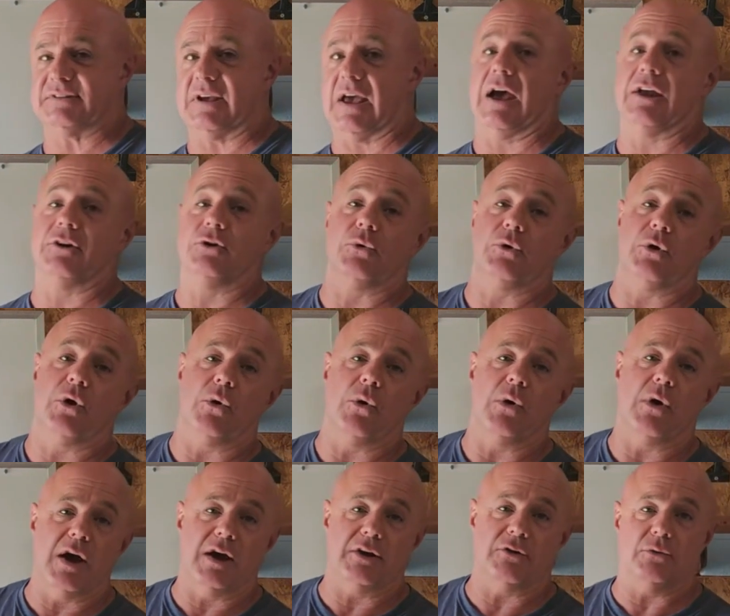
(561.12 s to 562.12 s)
I don't know.
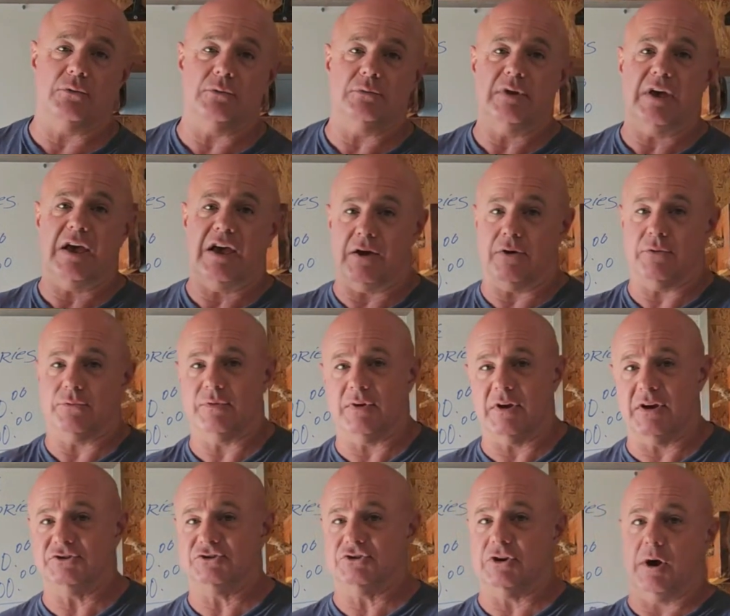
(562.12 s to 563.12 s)
I don't have
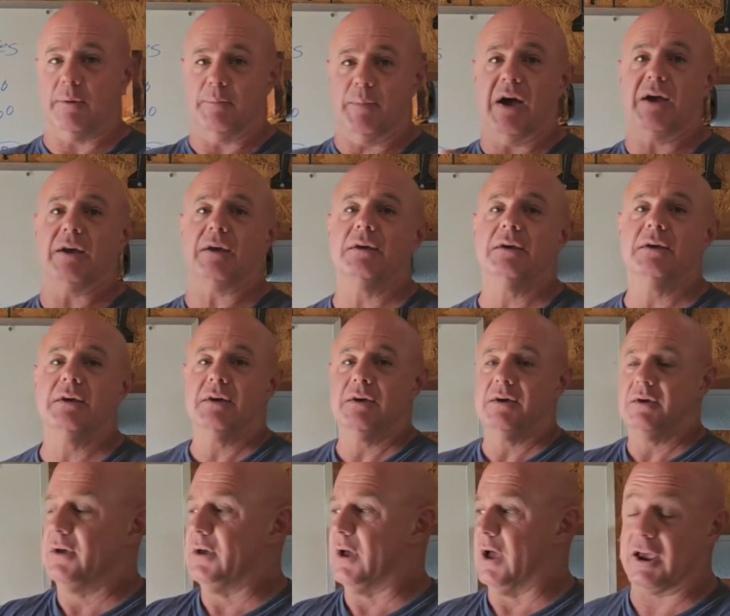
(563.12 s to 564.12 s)
a job. I
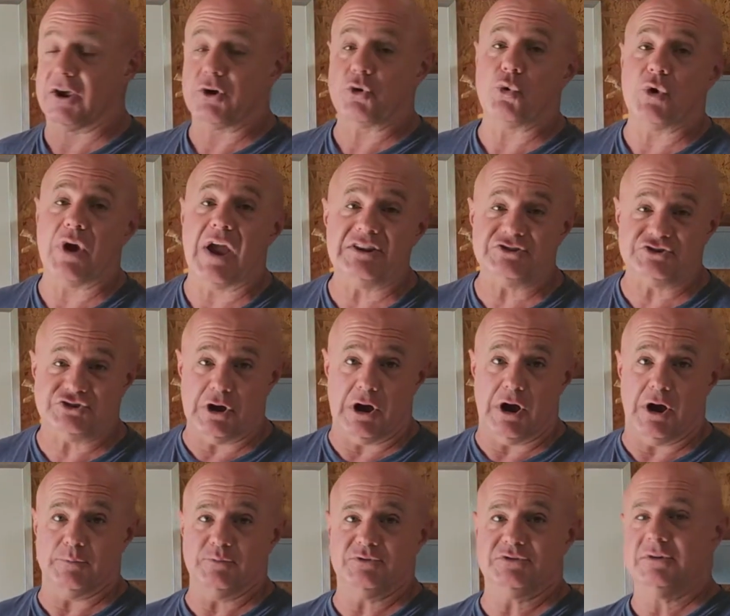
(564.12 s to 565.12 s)
create
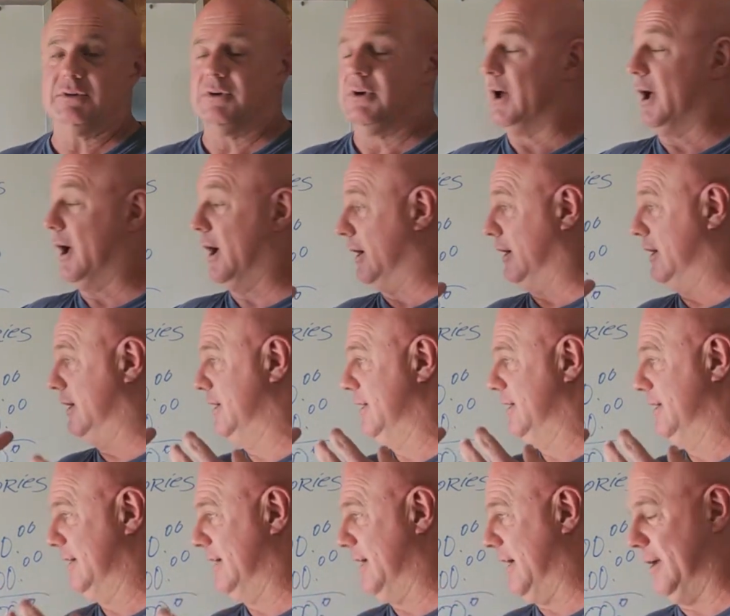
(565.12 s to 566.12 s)
jobs. I
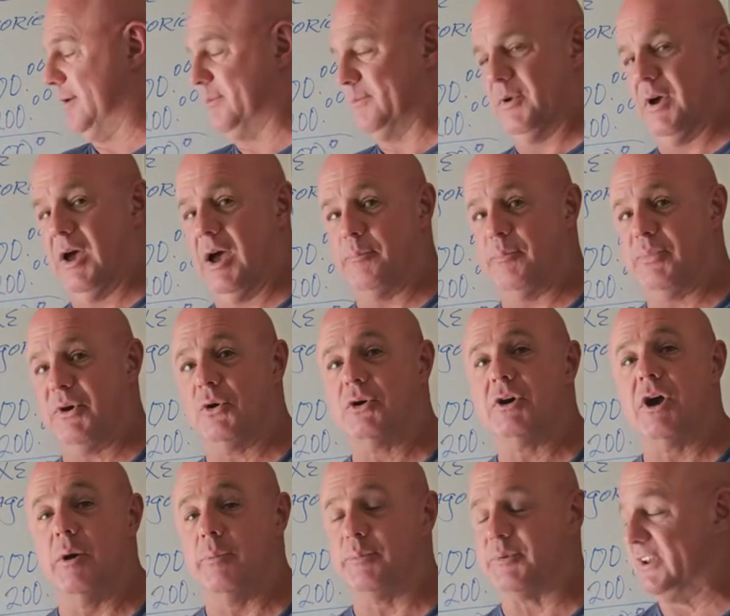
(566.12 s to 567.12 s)

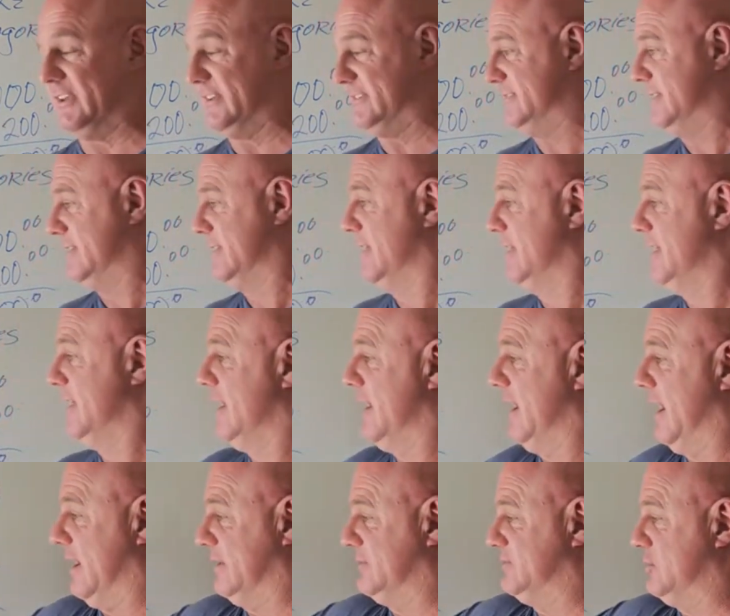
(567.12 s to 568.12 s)
build companies. And